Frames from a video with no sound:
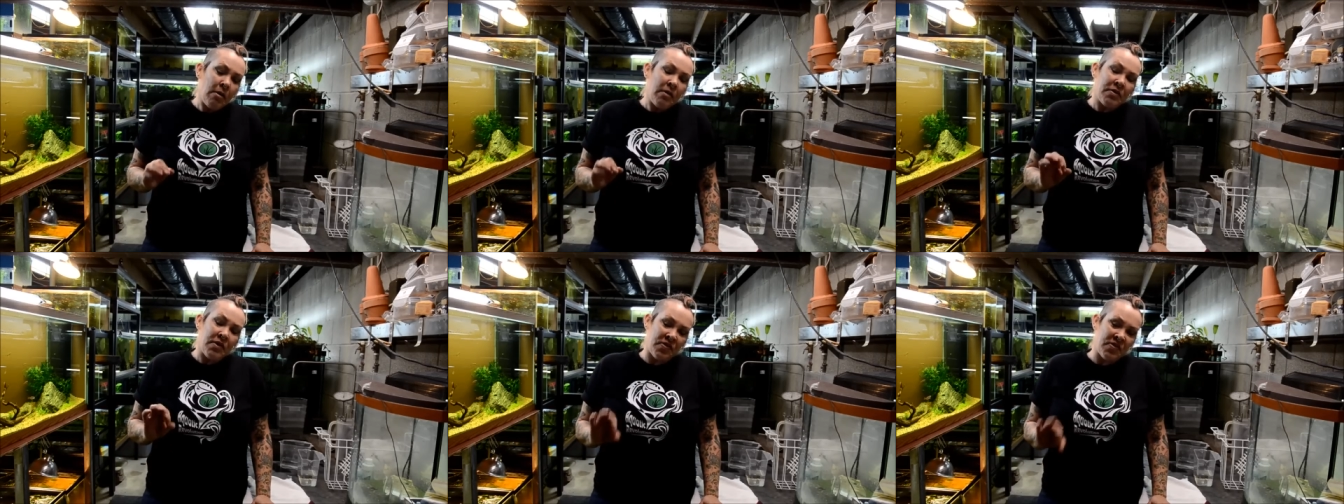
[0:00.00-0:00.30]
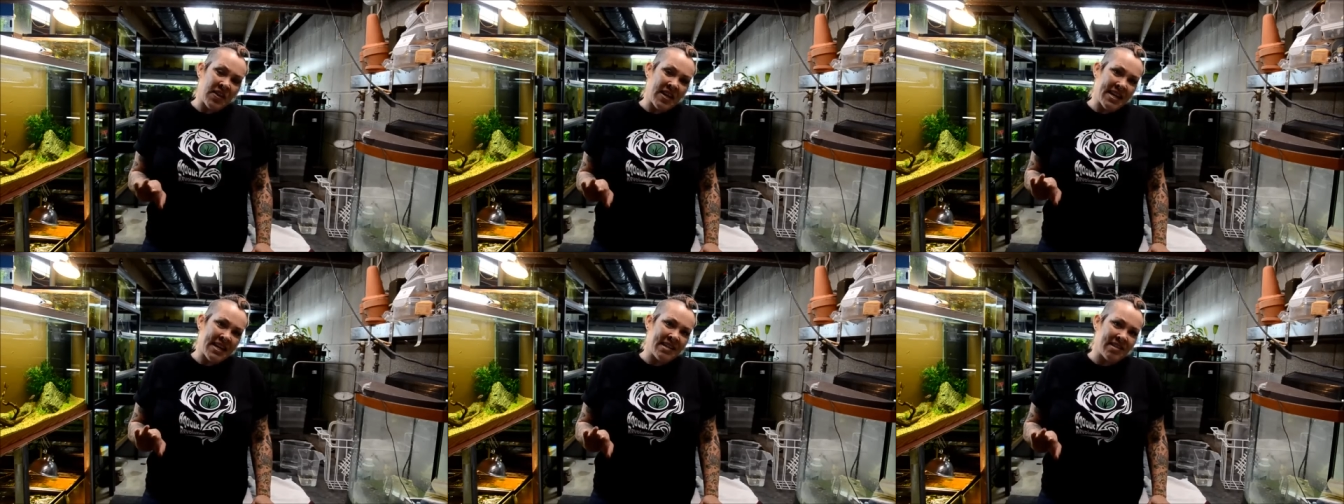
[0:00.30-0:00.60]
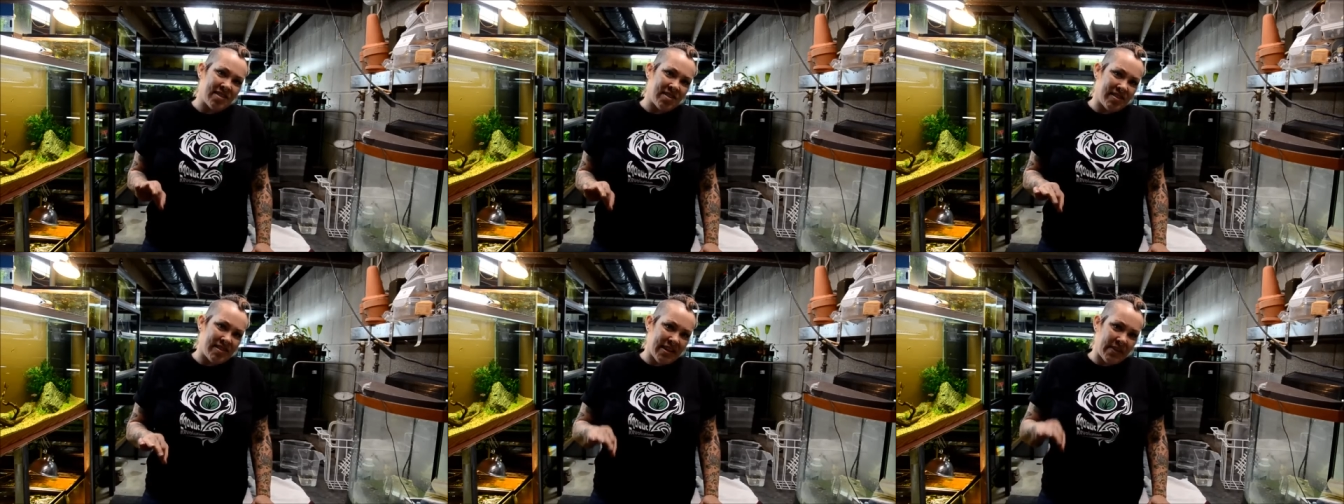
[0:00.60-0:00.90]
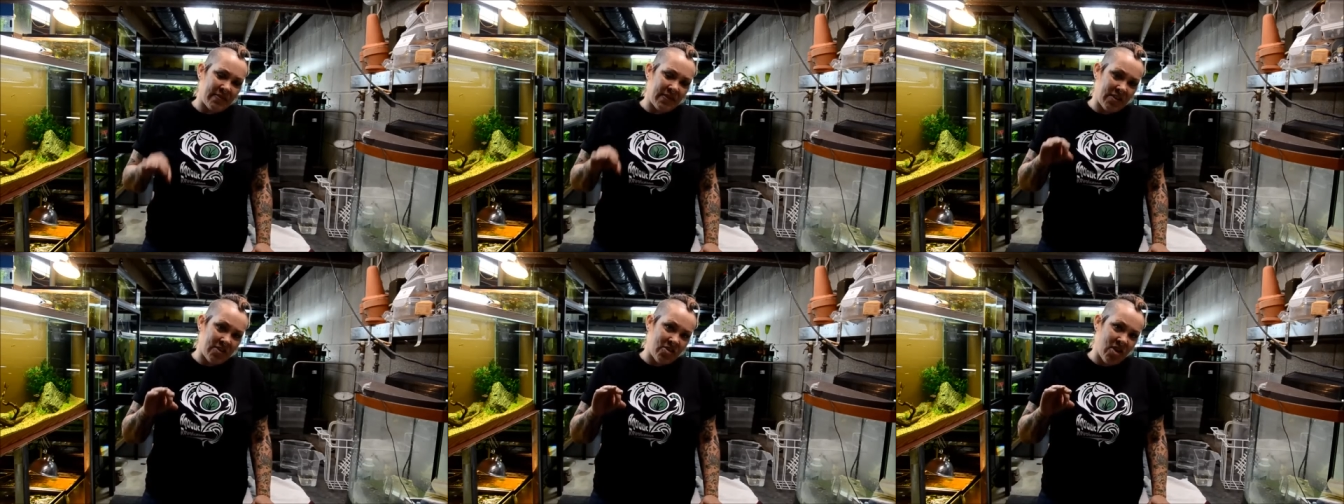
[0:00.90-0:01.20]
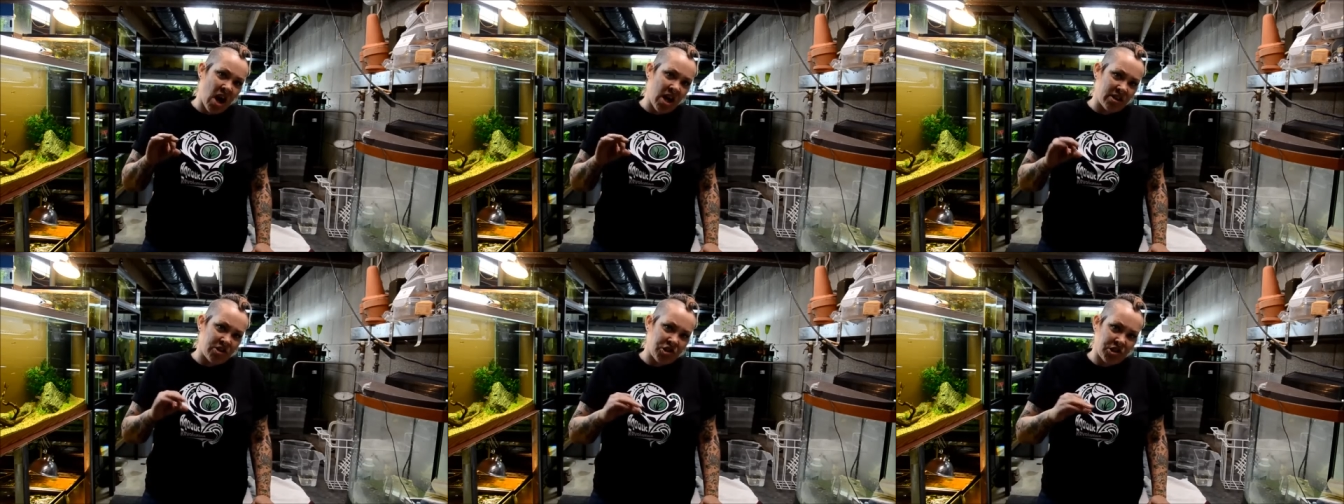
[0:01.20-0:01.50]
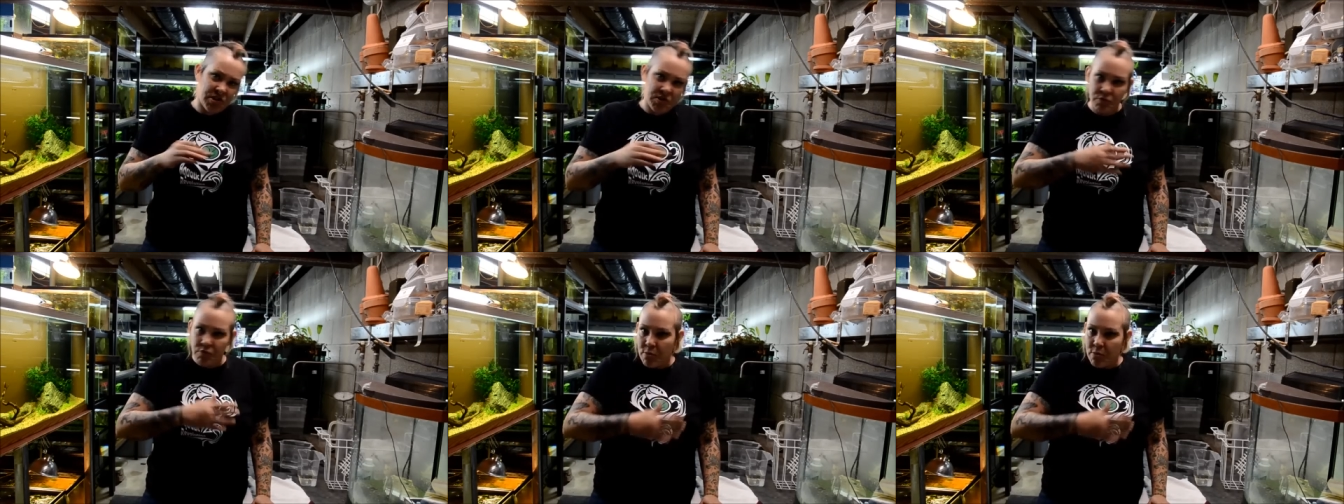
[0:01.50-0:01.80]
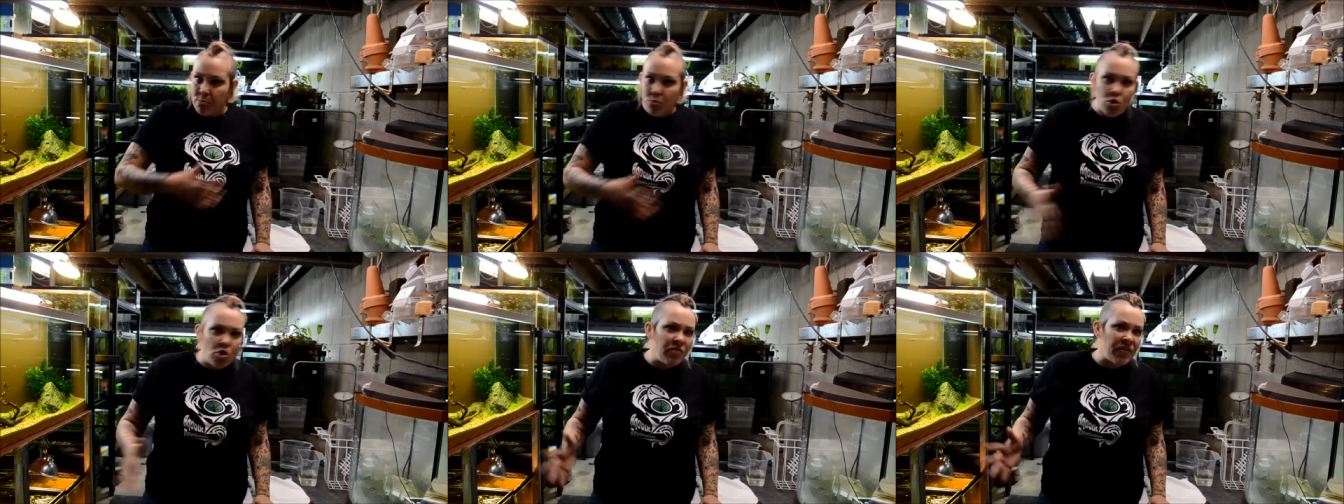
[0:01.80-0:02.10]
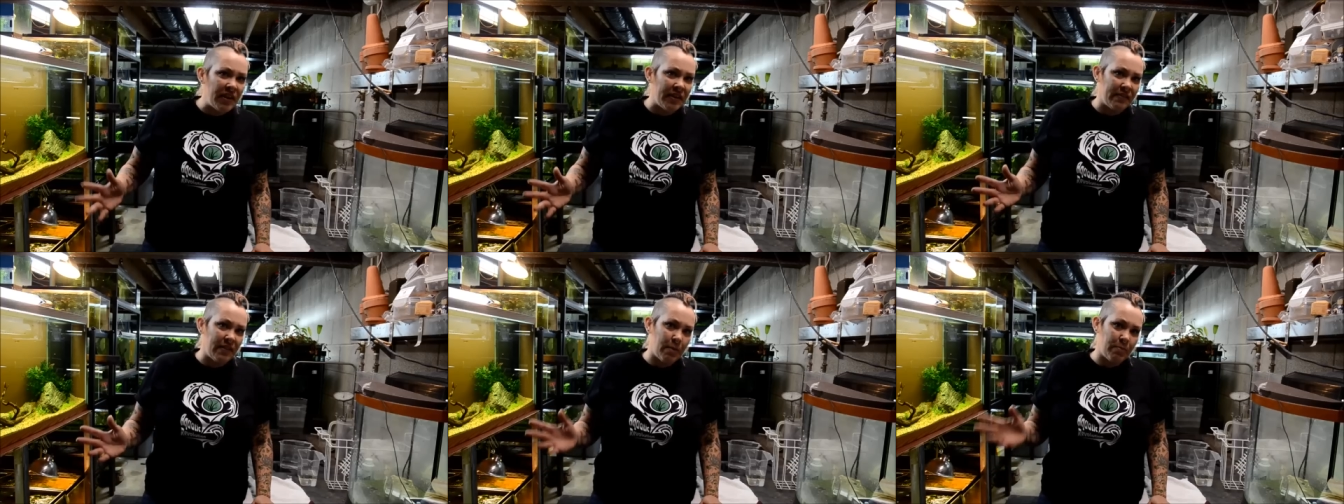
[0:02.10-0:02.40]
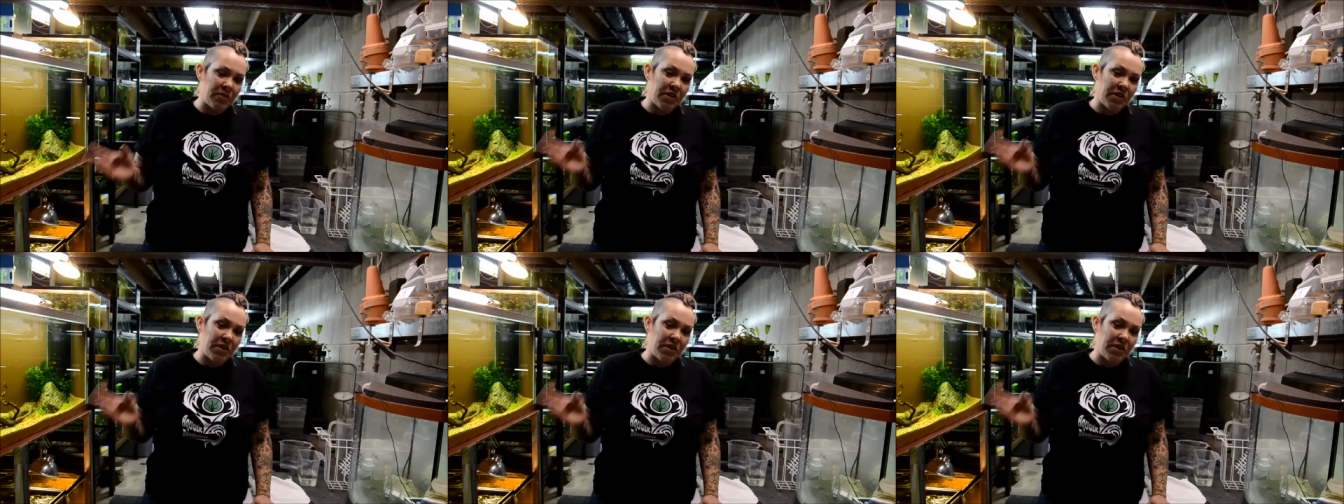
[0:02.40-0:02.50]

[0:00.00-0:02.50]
The thing is that they're not just removing them,